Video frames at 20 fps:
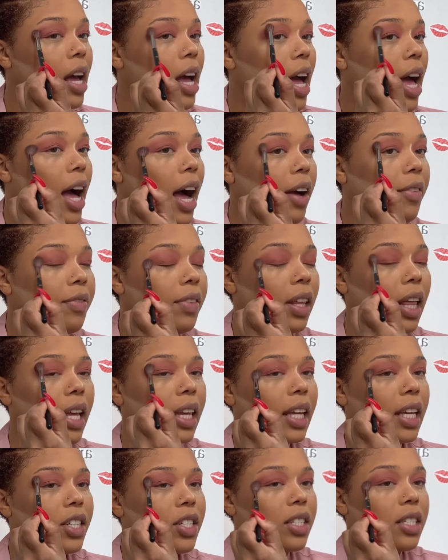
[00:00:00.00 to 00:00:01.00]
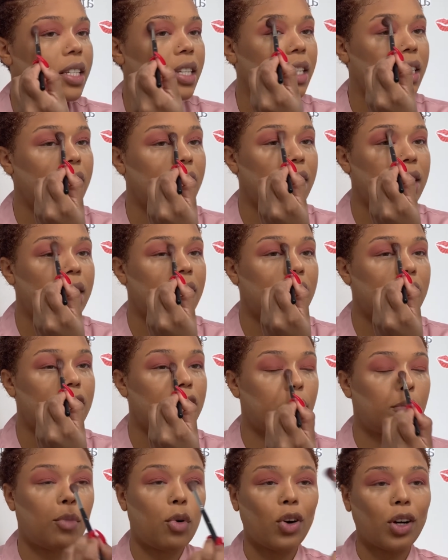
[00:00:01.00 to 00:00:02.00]
I feel like it just needs some
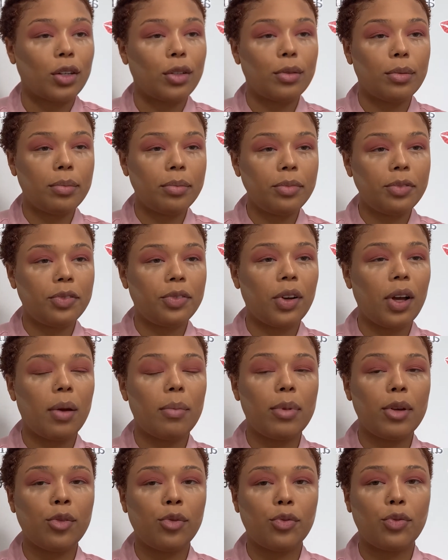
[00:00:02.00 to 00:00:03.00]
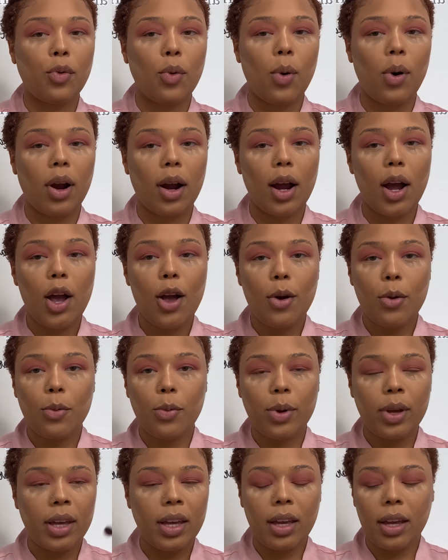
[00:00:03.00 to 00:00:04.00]
more oomph before
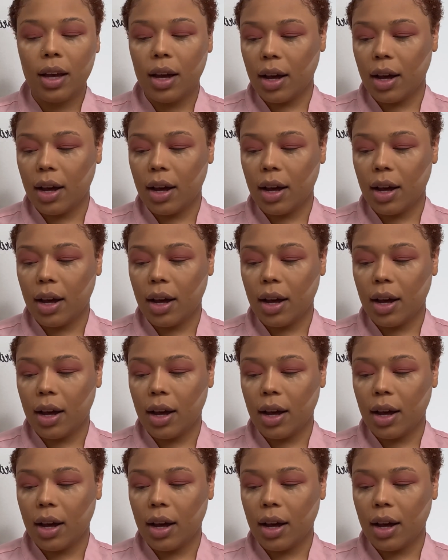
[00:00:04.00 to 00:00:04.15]
we